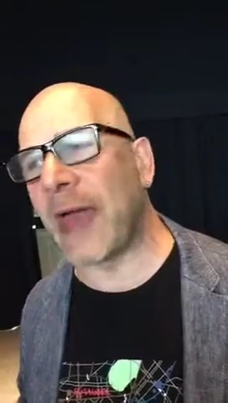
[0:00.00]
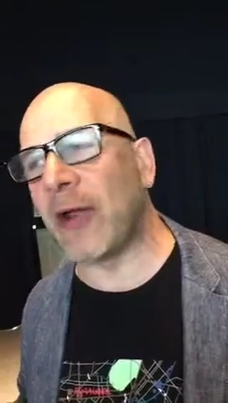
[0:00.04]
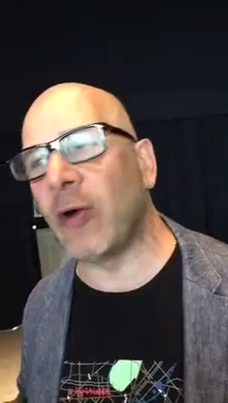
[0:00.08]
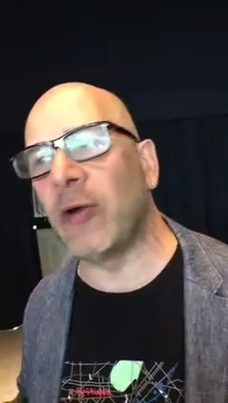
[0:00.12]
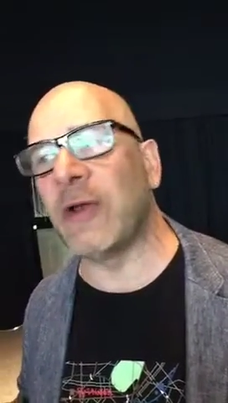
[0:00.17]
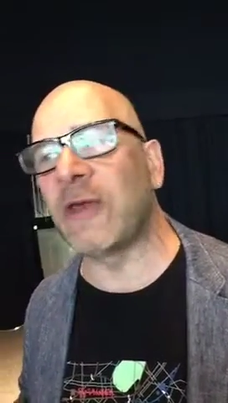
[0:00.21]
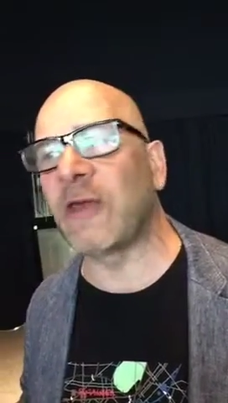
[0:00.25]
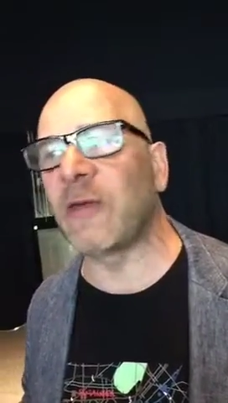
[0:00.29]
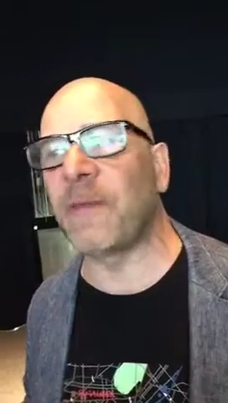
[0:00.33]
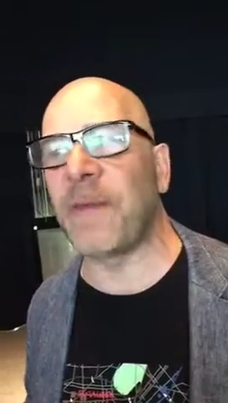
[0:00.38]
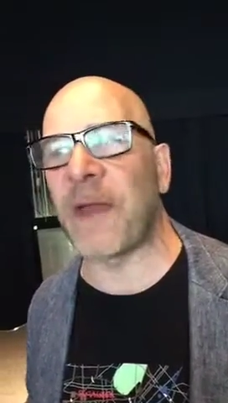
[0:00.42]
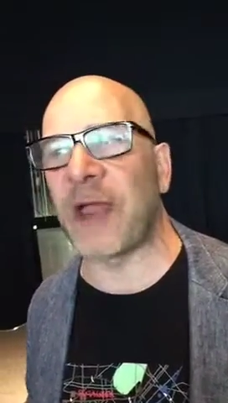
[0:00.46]
I
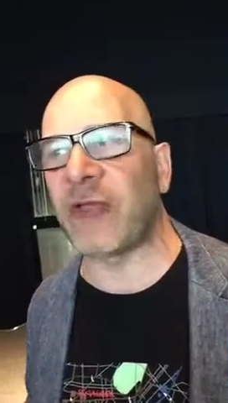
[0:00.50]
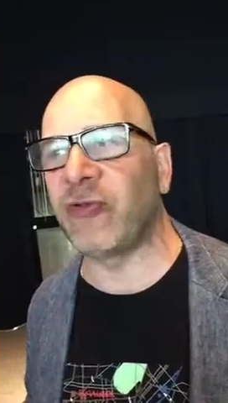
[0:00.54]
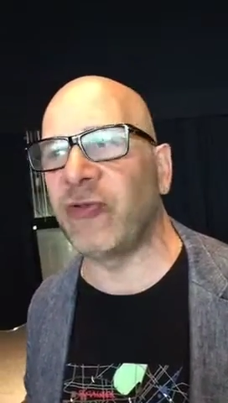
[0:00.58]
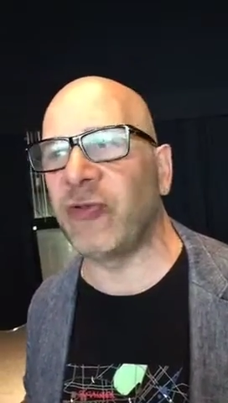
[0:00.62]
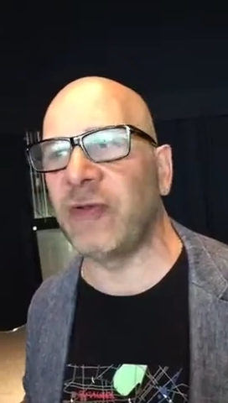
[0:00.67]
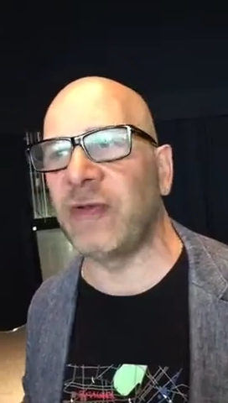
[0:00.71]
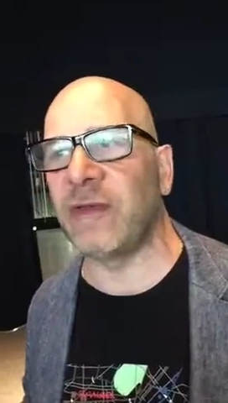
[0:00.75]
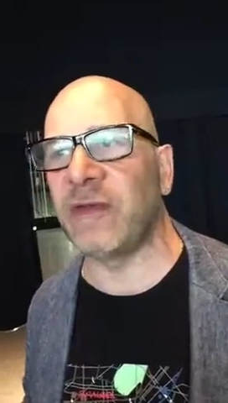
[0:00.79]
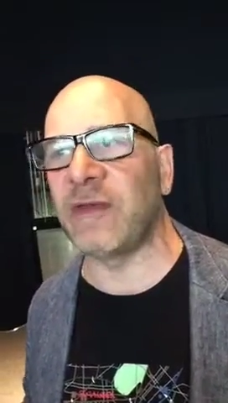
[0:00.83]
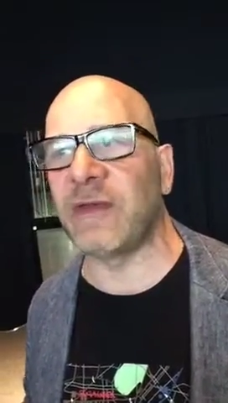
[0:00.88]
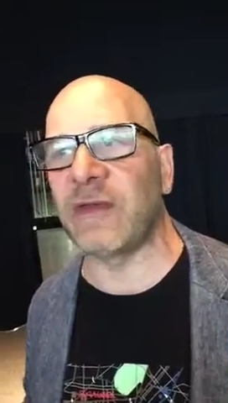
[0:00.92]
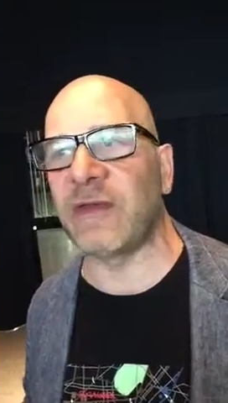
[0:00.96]
don't expect
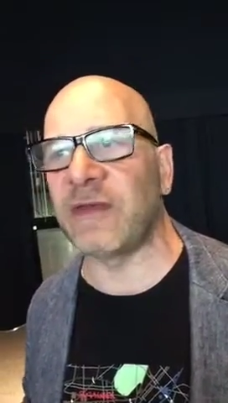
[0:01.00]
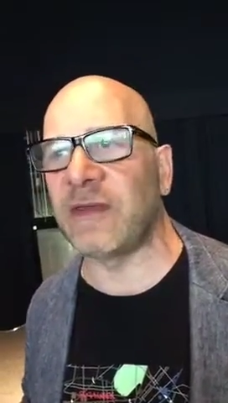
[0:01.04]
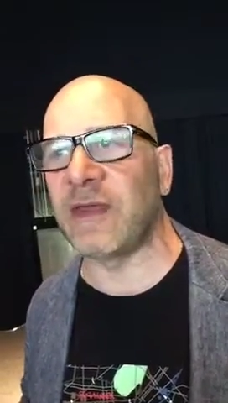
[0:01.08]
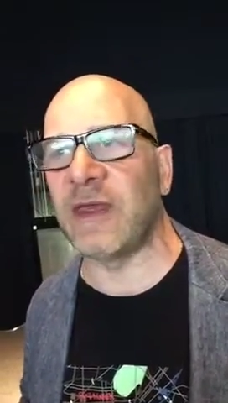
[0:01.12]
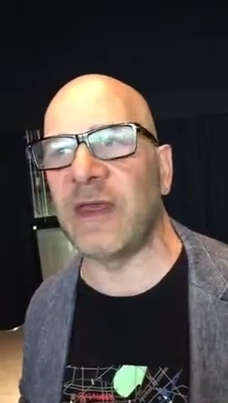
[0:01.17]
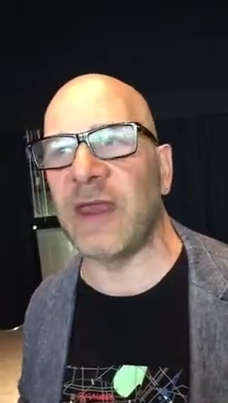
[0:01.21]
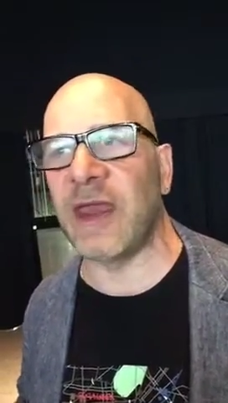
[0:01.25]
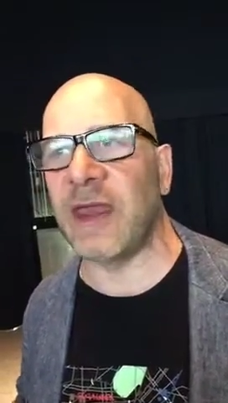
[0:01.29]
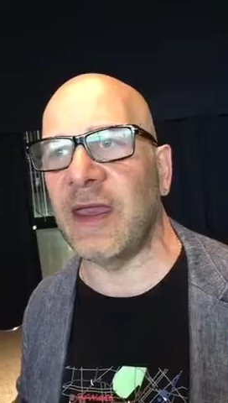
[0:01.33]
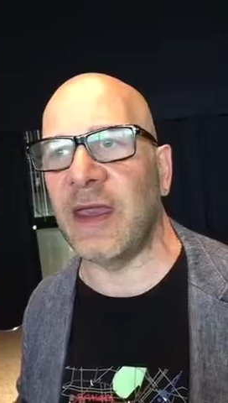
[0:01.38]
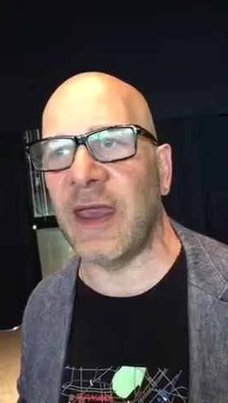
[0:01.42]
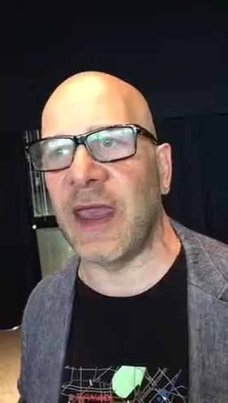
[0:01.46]
you to, to
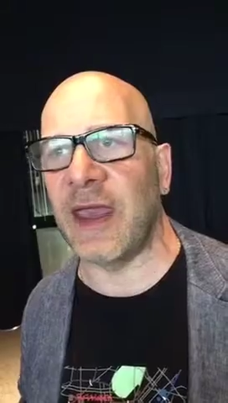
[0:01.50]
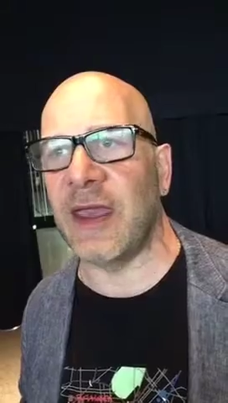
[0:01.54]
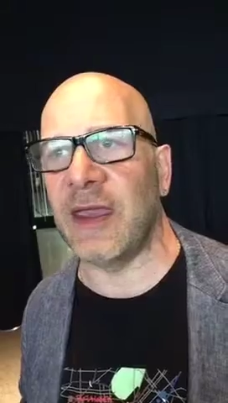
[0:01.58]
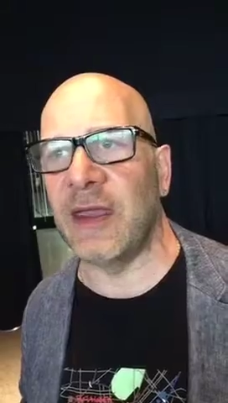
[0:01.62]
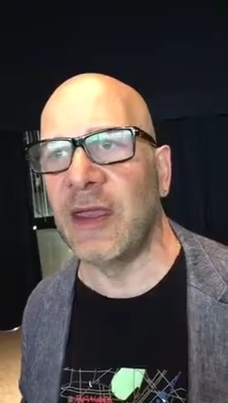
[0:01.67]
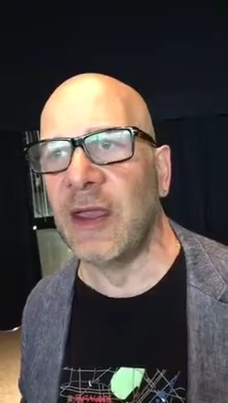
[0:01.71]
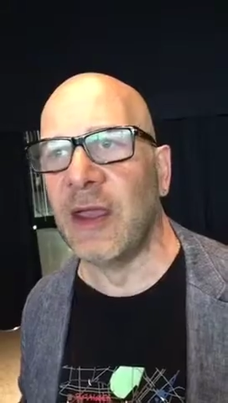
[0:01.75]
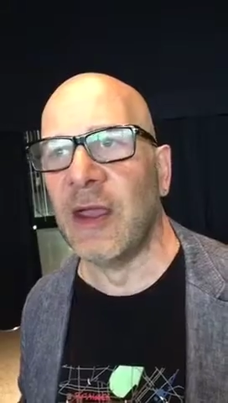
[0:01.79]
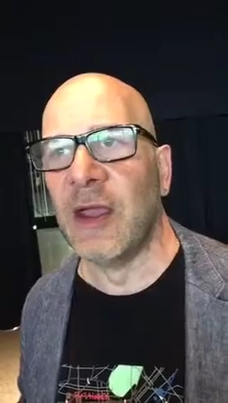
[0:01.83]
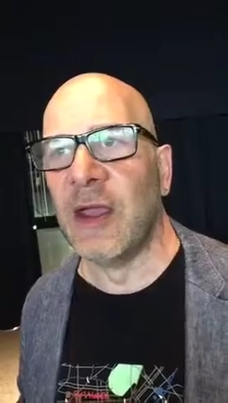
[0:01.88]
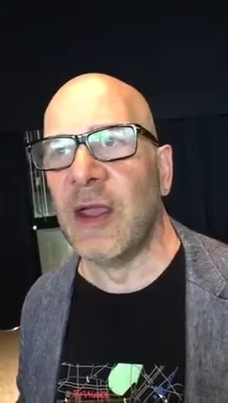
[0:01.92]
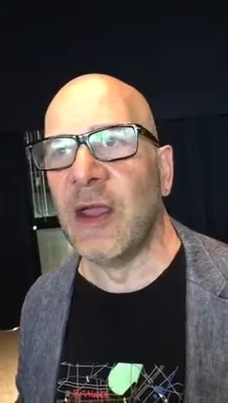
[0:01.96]
see
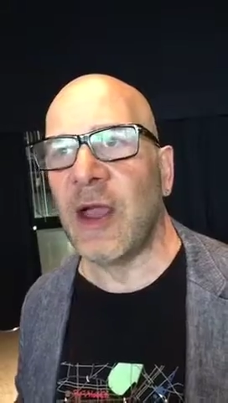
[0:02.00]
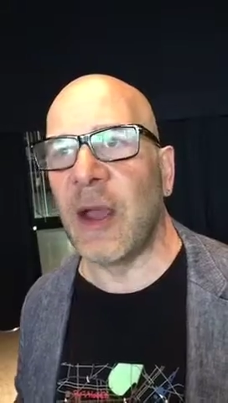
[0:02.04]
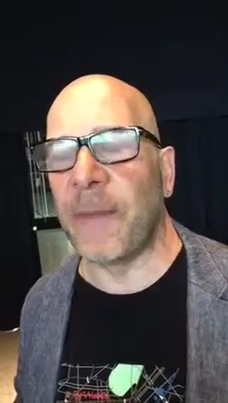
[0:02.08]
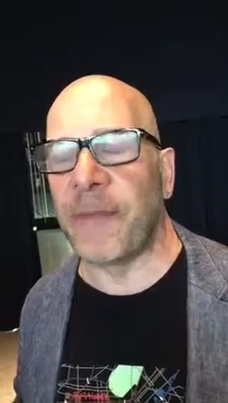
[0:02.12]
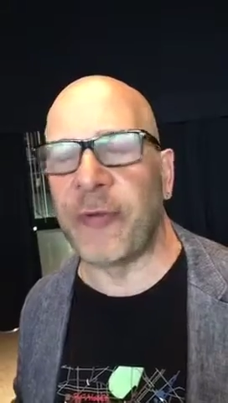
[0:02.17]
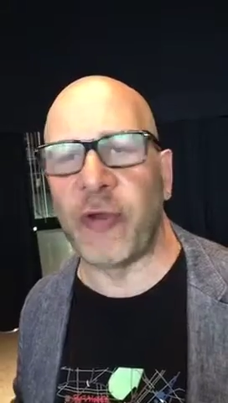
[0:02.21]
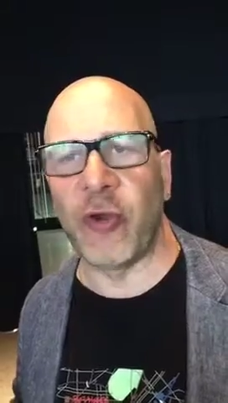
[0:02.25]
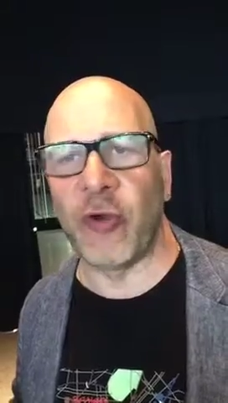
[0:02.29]
a, a, a,